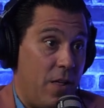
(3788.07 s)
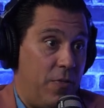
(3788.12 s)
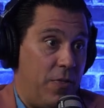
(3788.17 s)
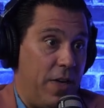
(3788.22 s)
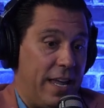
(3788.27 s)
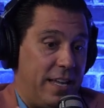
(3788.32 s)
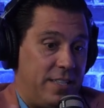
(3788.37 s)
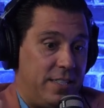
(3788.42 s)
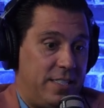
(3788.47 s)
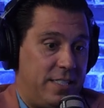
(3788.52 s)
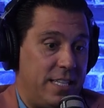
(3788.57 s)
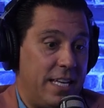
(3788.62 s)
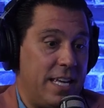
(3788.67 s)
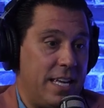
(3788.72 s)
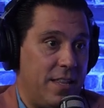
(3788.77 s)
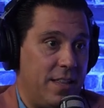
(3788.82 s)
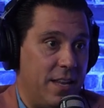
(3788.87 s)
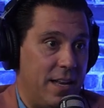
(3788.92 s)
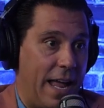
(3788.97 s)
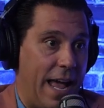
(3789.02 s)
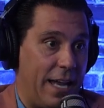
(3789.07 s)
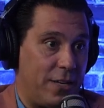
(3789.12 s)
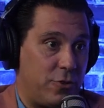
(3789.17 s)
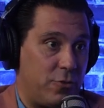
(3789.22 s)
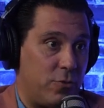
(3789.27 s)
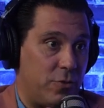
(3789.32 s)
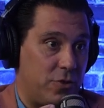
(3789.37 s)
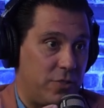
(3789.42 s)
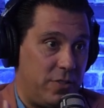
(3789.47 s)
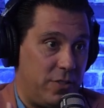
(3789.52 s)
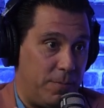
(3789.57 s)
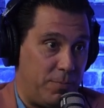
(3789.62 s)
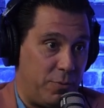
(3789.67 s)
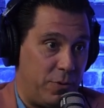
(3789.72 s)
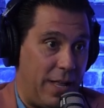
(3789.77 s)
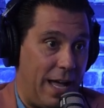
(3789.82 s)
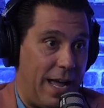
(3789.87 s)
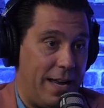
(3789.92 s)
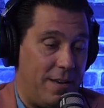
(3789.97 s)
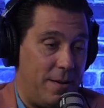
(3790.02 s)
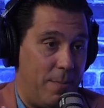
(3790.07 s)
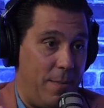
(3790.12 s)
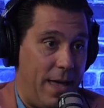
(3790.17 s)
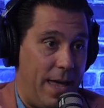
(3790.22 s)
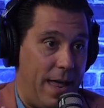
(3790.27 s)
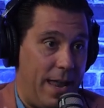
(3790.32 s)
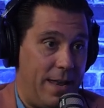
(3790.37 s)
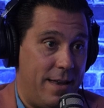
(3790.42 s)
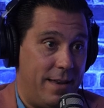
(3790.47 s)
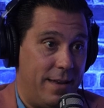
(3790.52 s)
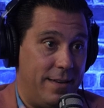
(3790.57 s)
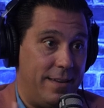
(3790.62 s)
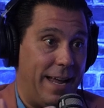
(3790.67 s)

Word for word: they see the natural supply demand